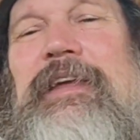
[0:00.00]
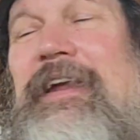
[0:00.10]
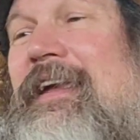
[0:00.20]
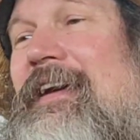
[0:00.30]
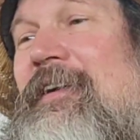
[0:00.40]

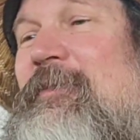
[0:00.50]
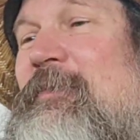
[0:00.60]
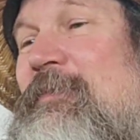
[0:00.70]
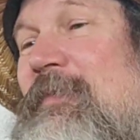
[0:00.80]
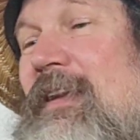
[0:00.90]
Anyhow,
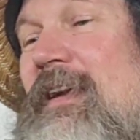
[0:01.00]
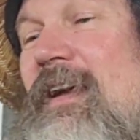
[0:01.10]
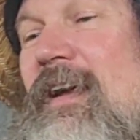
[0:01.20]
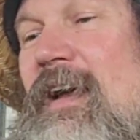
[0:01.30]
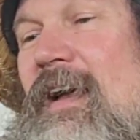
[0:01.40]

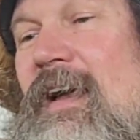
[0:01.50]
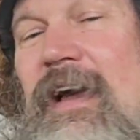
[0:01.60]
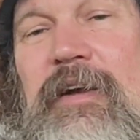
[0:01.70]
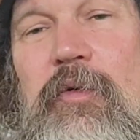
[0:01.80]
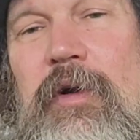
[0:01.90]

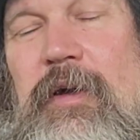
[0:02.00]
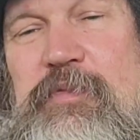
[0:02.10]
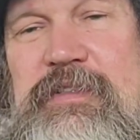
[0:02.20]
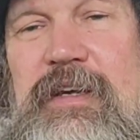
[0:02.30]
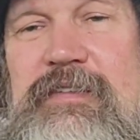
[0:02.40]
I don't want to
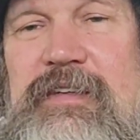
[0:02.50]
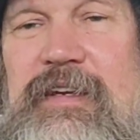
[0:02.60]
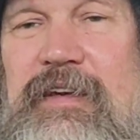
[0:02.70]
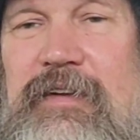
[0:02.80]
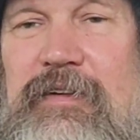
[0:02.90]
upset the
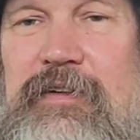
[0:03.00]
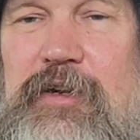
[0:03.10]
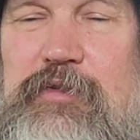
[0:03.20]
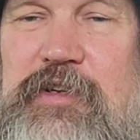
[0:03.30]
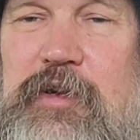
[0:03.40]

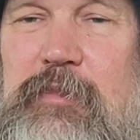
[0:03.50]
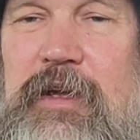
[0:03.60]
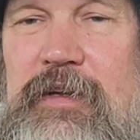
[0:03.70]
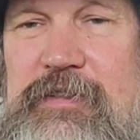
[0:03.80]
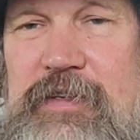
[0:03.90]
YouTube
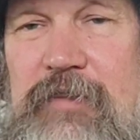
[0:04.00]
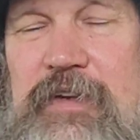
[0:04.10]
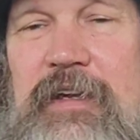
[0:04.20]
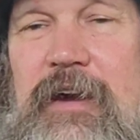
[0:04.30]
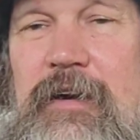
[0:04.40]
gun
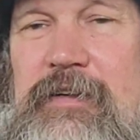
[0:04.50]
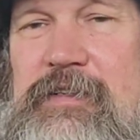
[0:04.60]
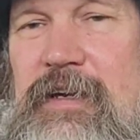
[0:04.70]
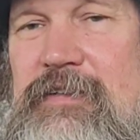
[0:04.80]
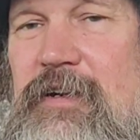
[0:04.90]
safety
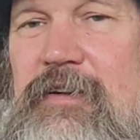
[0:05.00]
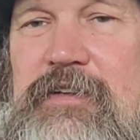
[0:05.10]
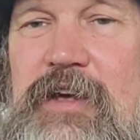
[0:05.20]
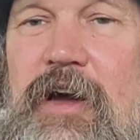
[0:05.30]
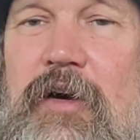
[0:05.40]
Karens out there, and
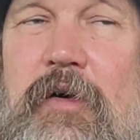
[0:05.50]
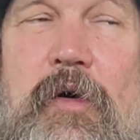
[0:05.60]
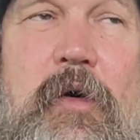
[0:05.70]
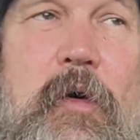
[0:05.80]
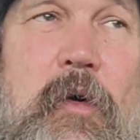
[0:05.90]
there's a
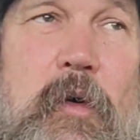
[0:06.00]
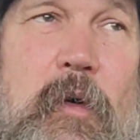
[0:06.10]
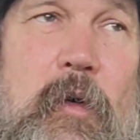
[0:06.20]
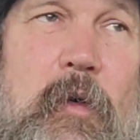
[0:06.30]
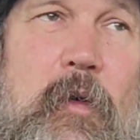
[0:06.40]

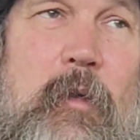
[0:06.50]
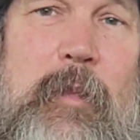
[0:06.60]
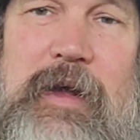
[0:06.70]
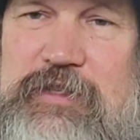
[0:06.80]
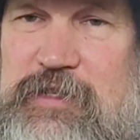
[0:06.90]
whole
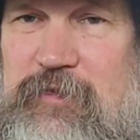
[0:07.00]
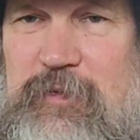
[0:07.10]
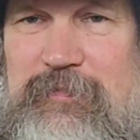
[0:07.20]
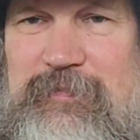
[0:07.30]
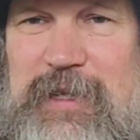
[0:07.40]
bunch of
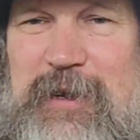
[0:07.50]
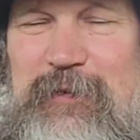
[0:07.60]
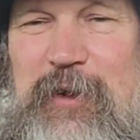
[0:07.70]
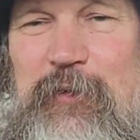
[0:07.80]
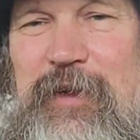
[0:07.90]
them.
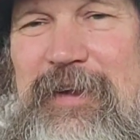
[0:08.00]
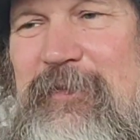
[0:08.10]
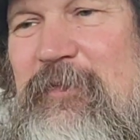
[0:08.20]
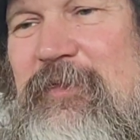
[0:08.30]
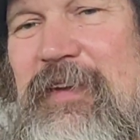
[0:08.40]
Y'all know that.